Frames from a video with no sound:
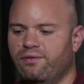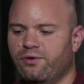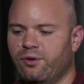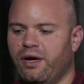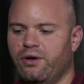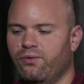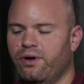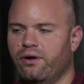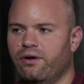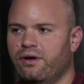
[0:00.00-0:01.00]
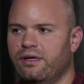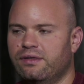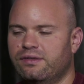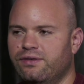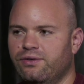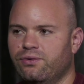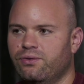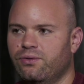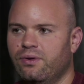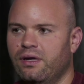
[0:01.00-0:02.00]
I've learned in my career is
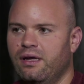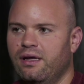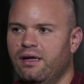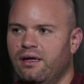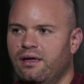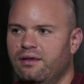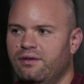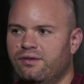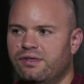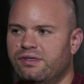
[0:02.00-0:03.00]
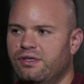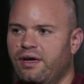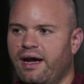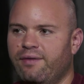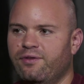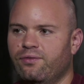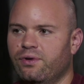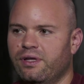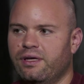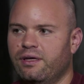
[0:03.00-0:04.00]
to just, you have to
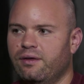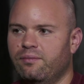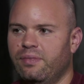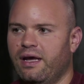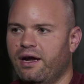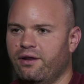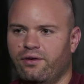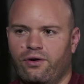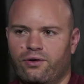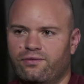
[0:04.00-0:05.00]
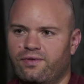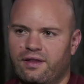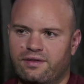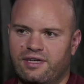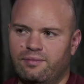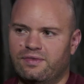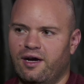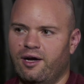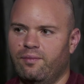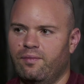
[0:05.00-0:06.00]
really be ahead of the curve, and at the same
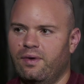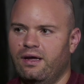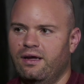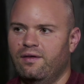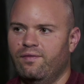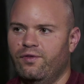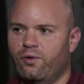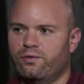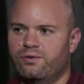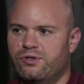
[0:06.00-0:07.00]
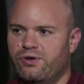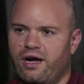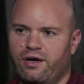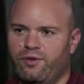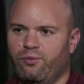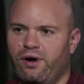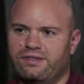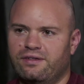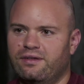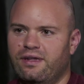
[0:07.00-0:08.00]
time, don't lose track of the
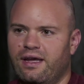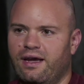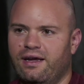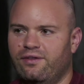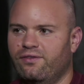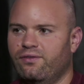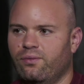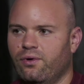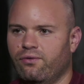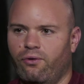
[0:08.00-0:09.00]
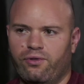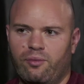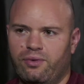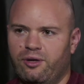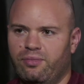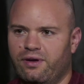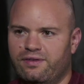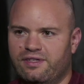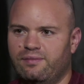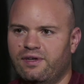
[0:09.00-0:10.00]
present and we're a growth company but
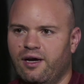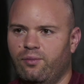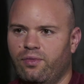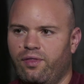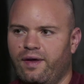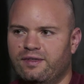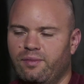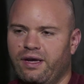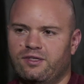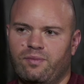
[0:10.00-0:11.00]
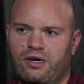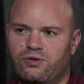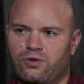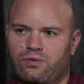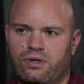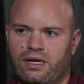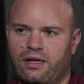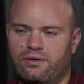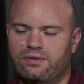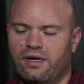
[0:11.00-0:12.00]
at the same time the things that make us special you really
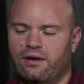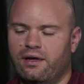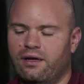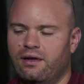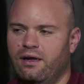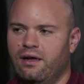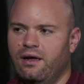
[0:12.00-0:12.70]
can't lose sight of that